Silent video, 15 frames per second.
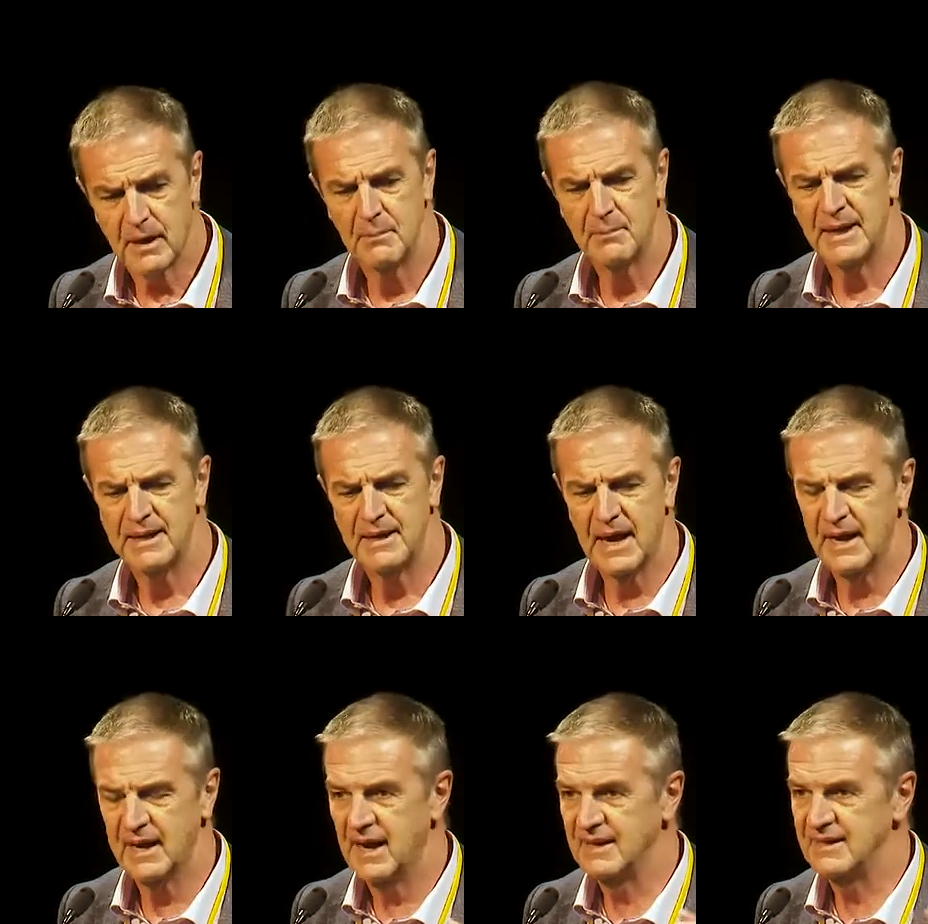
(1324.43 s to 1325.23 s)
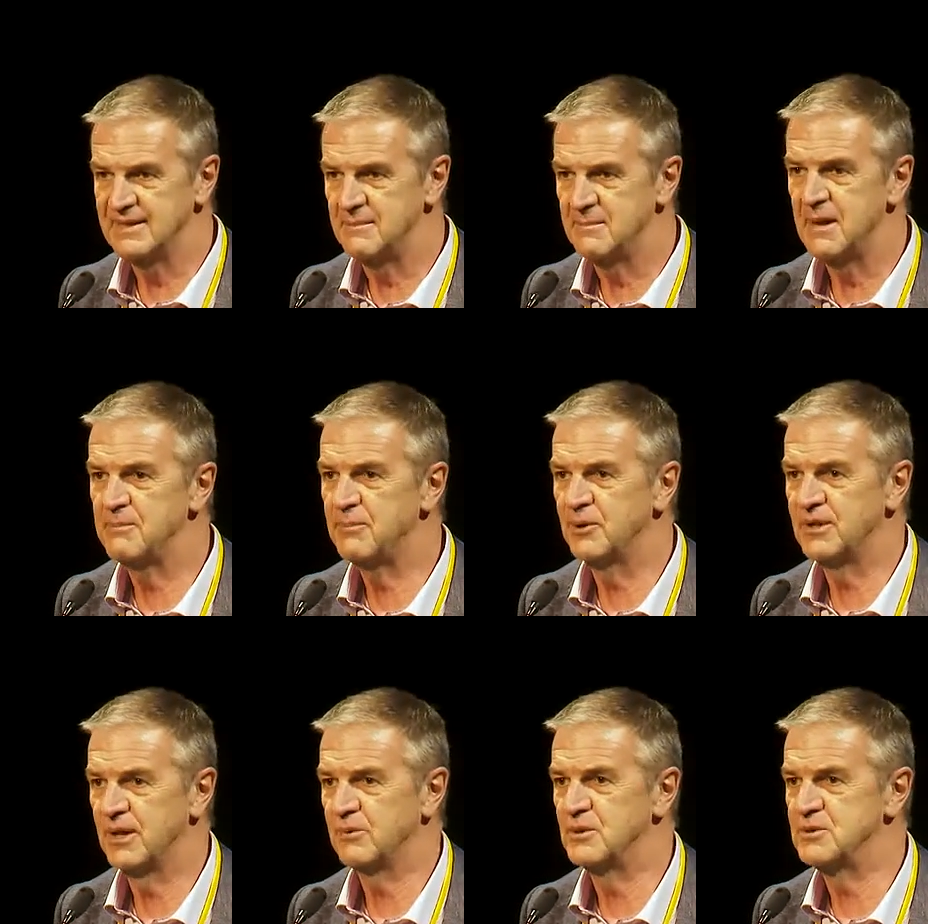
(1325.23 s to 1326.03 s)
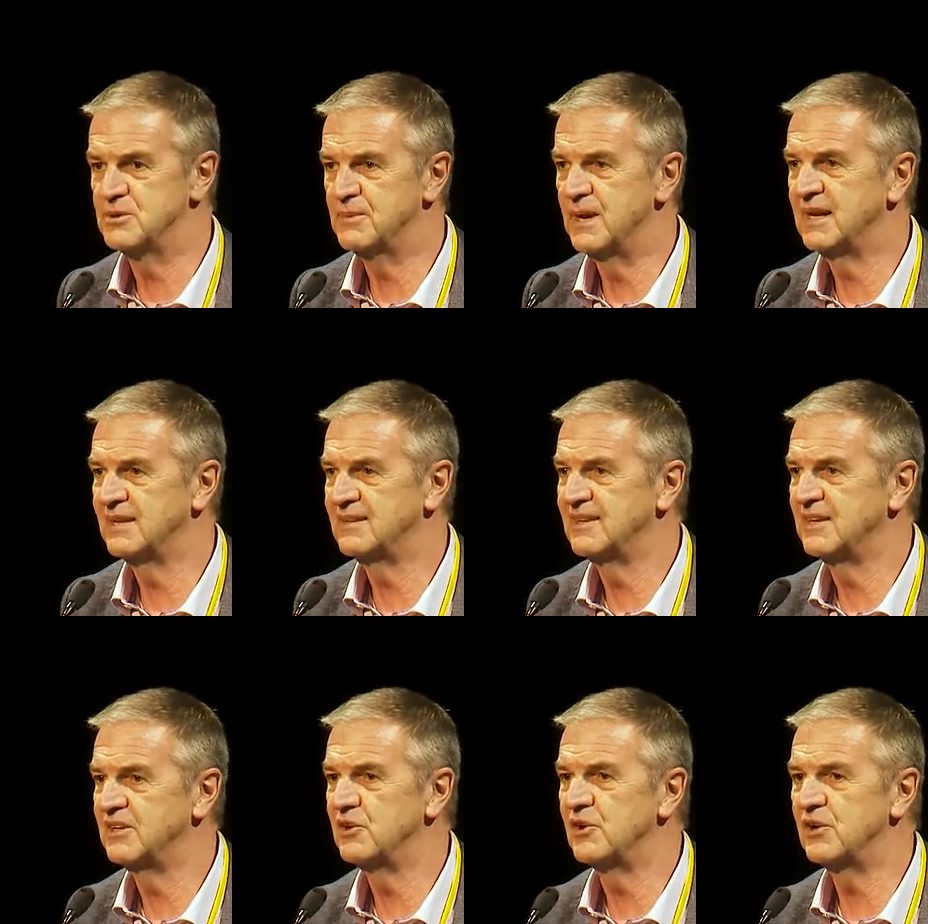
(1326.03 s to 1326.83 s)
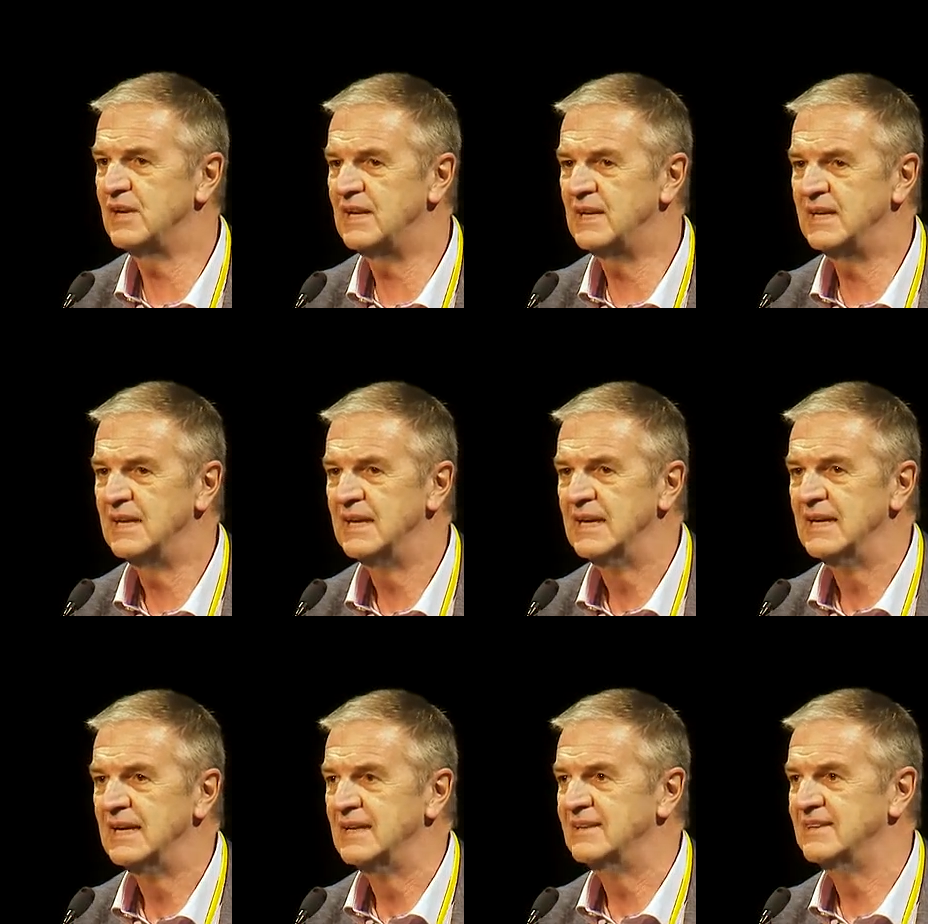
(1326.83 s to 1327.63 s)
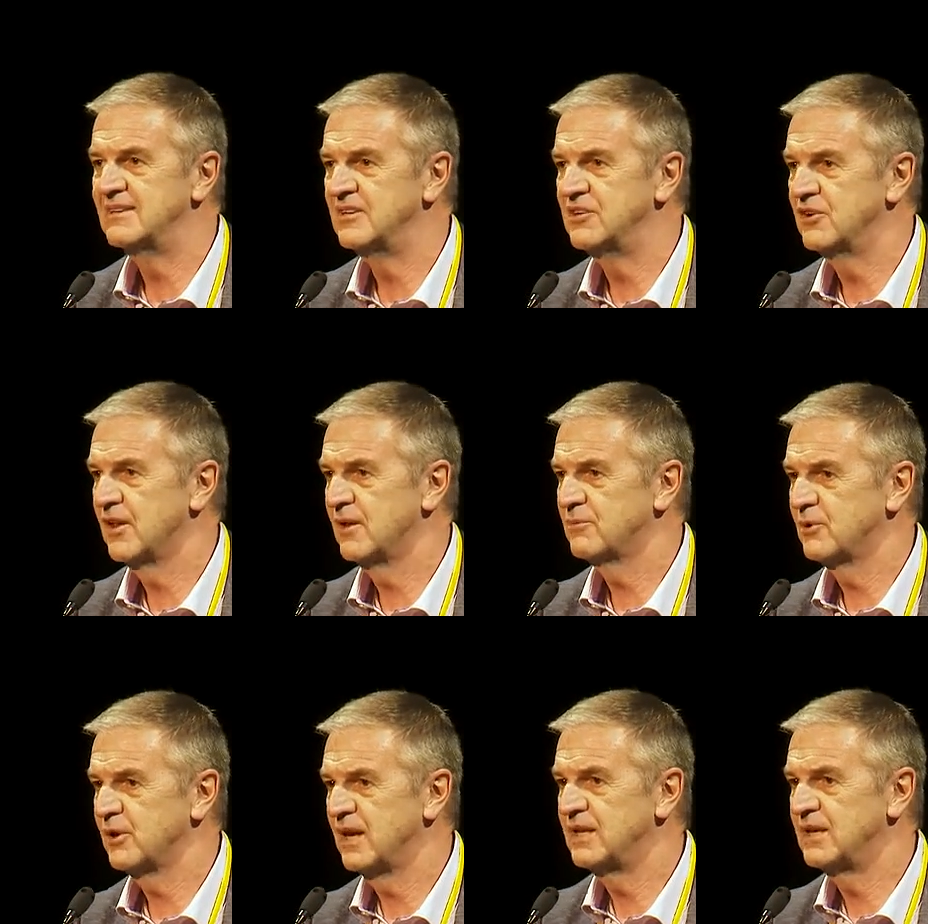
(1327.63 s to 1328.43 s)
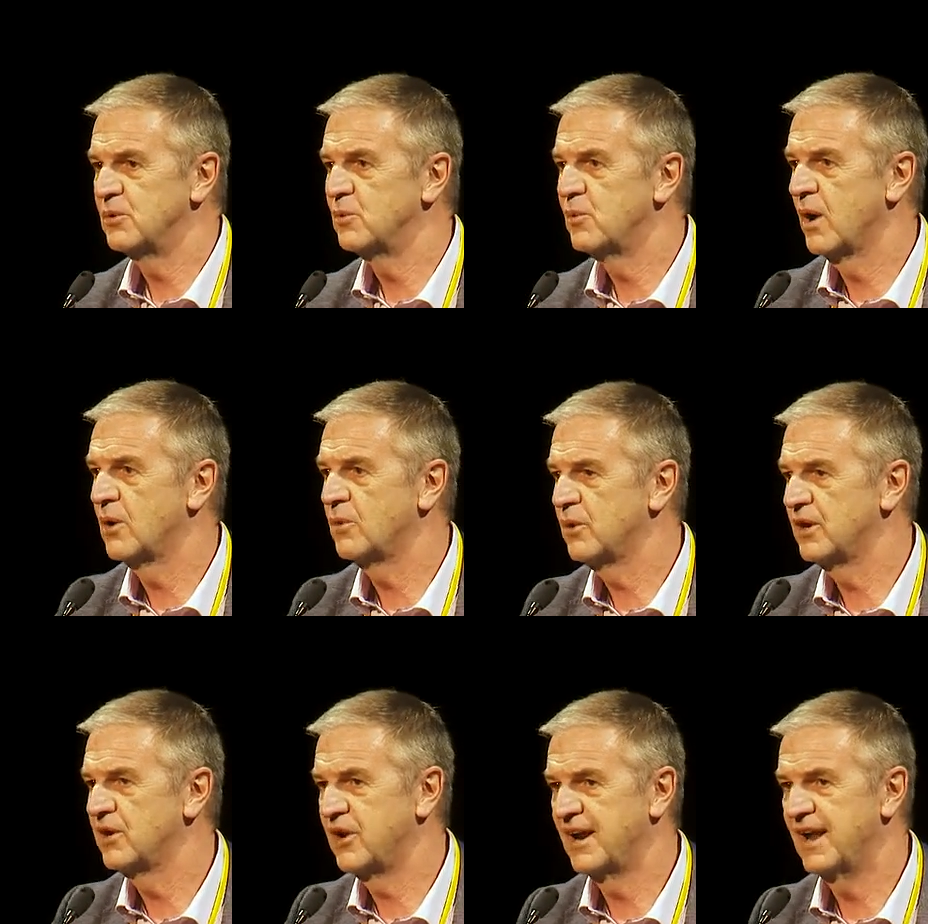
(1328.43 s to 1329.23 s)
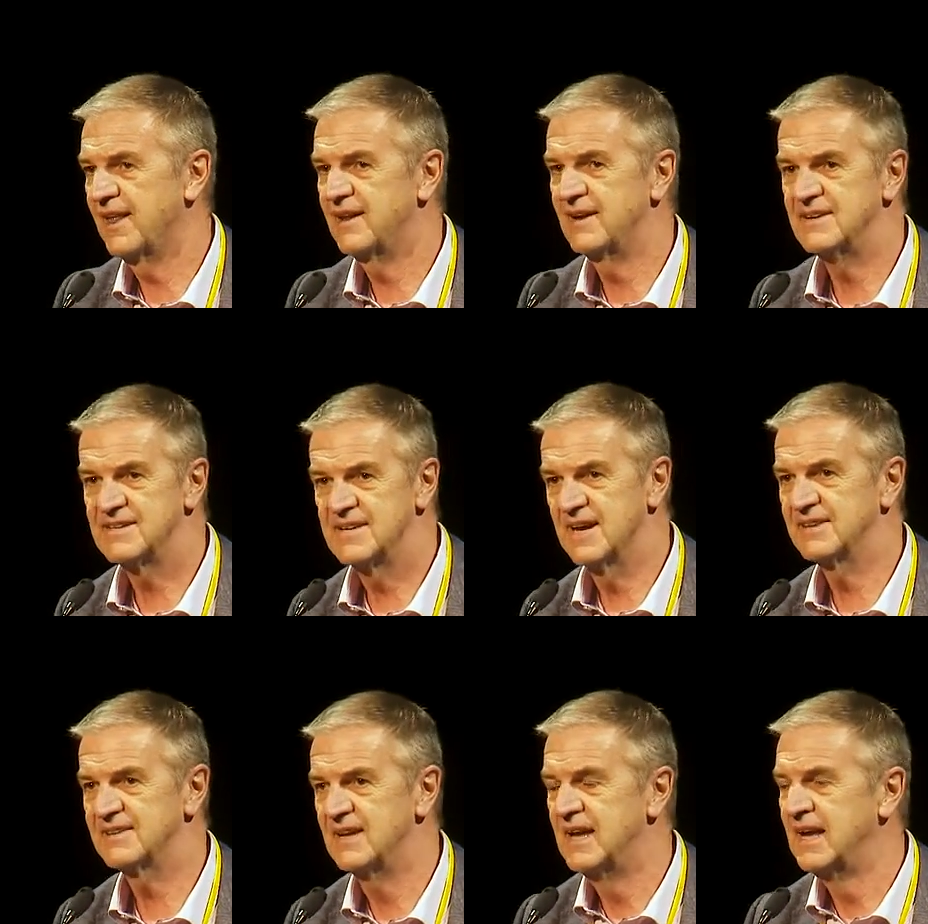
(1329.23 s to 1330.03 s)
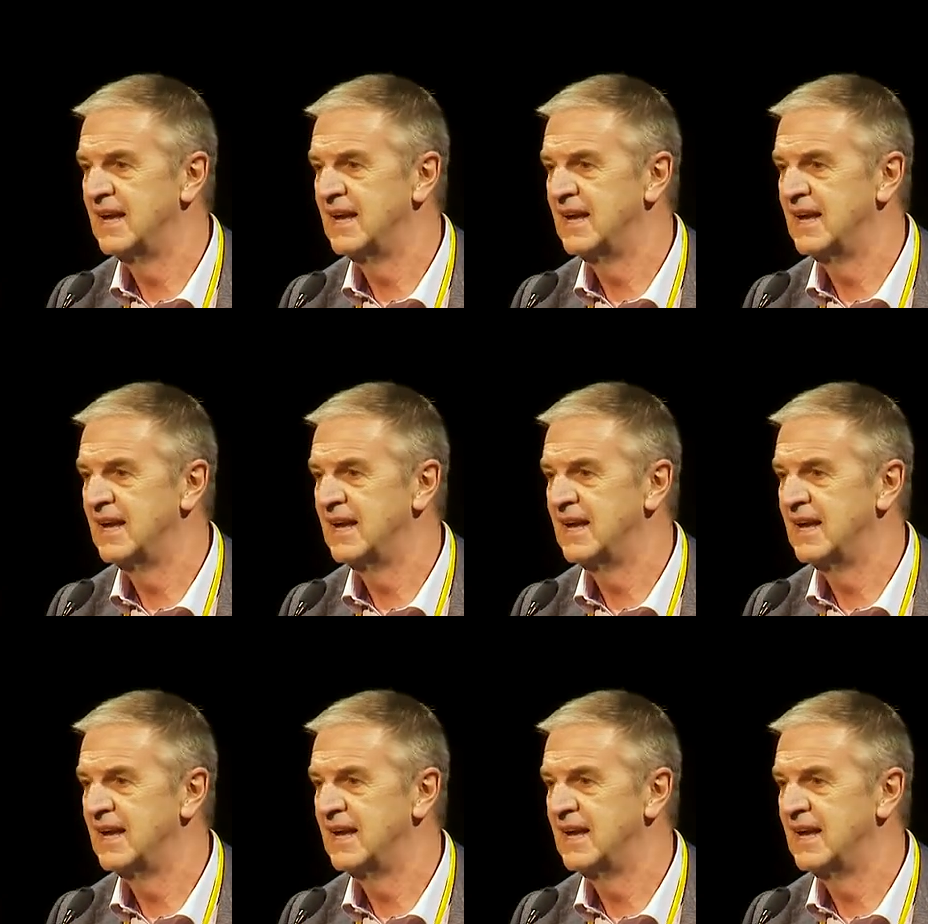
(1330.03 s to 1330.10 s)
But I guess the main point I want to make is that this is not advocating one way or another, it's just